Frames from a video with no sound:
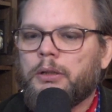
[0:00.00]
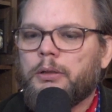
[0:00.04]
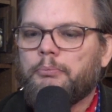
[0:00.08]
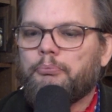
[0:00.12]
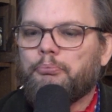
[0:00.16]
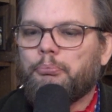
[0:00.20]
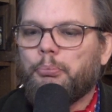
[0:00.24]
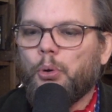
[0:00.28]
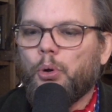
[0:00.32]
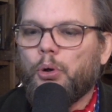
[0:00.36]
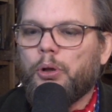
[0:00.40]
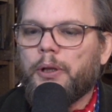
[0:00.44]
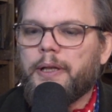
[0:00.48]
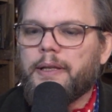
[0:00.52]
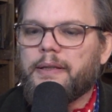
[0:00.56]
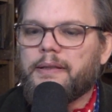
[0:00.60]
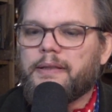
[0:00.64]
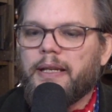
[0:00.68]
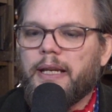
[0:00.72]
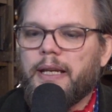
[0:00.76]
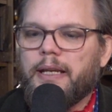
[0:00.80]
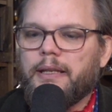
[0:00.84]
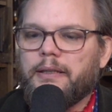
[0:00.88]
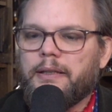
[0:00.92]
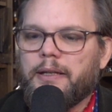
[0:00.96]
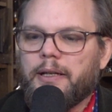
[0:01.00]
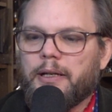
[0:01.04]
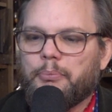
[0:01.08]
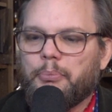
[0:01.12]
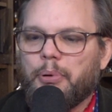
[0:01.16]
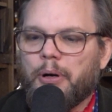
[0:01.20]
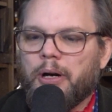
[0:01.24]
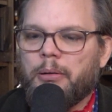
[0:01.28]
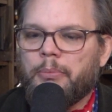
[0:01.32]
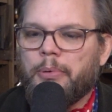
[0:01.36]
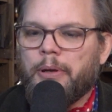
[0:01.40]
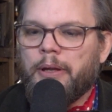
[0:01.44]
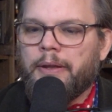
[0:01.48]
Bullet 10-year
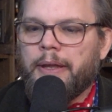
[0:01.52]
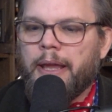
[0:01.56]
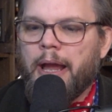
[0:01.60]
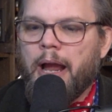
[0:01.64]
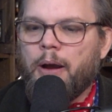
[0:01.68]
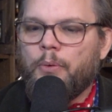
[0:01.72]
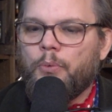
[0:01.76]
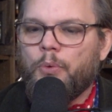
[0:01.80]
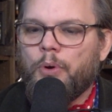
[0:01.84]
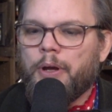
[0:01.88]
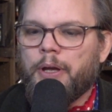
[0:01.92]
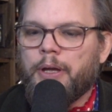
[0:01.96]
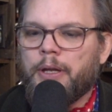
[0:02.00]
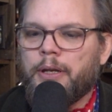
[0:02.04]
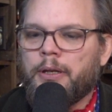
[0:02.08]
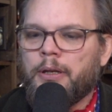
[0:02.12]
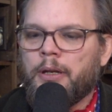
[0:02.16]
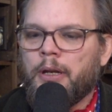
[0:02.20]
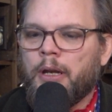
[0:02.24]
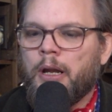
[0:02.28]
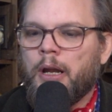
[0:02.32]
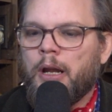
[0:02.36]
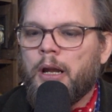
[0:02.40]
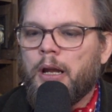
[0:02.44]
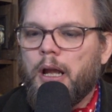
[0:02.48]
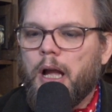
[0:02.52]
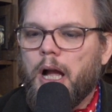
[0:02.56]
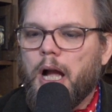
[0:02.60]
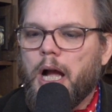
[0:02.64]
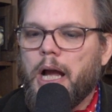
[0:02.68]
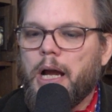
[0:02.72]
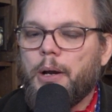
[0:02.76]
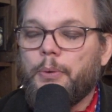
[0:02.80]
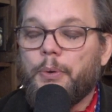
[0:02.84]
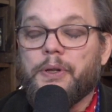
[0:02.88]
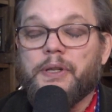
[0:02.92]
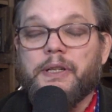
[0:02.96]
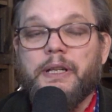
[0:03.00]
bourbon. That one,
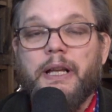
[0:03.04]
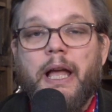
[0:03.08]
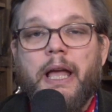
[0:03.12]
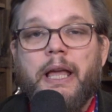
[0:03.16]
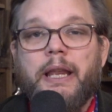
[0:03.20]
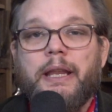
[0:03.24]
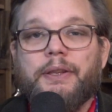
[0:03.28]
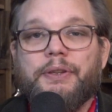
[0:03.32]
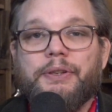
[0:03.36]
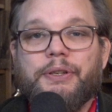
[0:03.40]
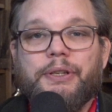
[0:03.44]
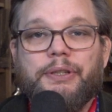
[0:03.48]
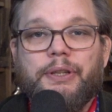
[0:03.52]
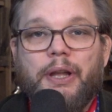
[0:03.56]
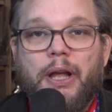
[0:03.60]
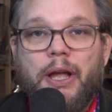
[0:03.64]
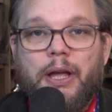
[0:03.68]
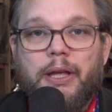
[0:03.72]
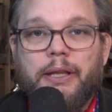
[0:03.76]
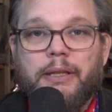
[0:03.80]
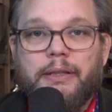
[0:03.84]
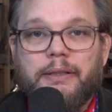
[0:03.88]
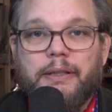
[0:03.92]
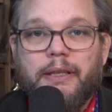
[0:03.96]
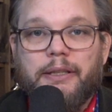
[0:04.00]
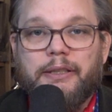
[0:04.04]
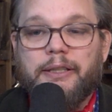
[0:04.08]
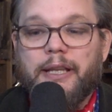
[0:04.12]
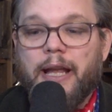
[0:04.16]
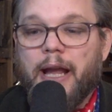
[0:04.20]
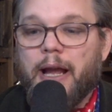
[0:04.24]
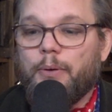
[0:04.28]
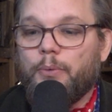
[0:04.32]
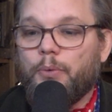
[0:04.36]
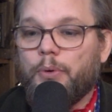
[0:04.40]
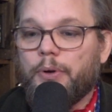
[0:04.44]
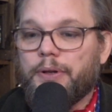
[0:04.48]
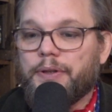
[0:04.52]
I was kind of stunned that
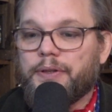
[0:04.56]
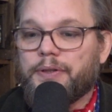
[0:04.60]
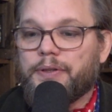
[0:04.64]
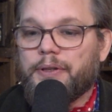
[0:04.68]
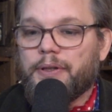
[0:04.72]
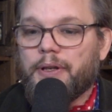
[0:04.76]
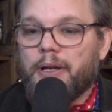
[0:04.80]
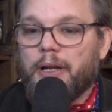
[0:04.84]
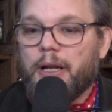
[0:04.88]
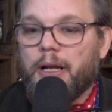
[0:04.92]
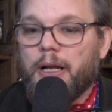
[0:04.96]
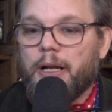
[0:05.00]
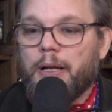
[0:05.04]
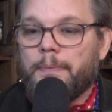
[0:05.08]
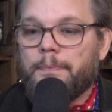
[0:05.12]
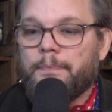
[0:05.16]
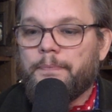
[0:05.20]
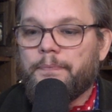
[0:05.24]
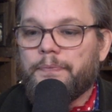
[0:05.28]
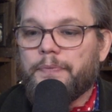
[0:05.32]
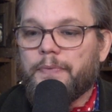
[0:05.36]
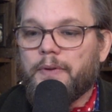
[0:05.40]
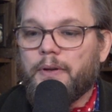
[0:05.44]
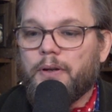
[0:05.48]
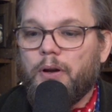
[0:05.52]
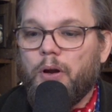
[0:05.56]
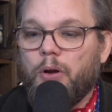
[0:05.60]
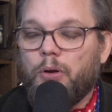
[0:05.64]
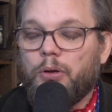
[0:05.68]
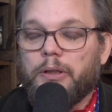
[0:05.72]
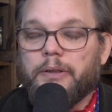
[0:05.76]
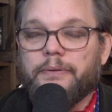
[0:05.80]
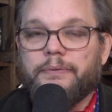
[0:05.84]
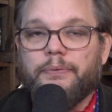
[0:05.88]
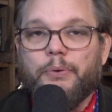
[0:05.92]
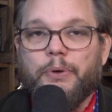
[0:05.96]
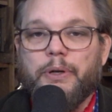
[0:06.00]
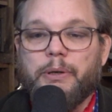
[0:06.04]
that was
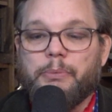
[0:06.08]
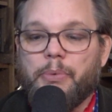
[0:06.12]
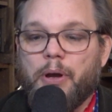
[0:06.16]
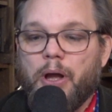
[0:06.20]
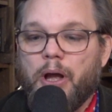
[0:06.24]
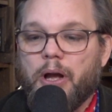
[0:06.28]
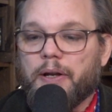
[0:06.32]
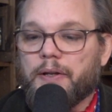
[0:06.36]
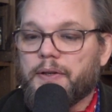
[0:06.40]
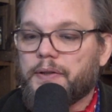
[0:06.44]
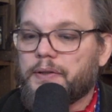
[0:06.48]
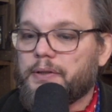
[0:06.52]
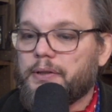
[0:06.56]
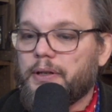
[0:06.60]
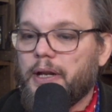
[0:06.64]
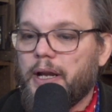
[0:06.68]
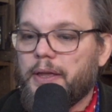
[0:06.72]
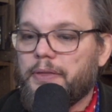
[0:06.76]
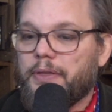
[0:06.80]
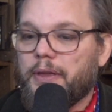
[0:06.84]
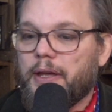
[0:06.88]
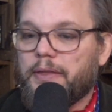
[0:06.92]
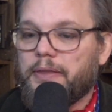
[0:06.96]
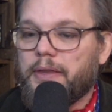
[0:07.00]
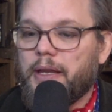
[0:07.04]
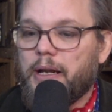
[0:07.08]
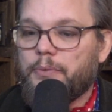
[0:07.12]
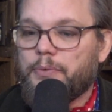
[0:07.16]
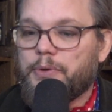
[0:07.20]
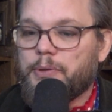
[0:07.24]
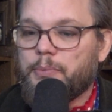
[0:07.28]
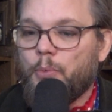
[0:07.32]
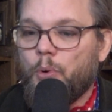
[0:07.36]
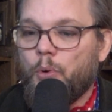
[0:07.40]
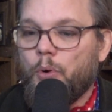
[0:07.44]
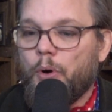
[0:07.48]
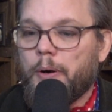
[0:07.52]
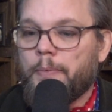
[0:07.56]
only $40. I thought that was
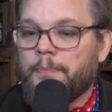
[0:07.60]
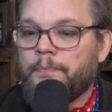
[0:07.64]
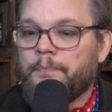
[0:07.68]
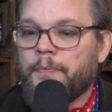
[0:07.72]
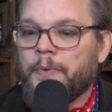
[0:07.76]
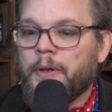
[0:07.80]
more.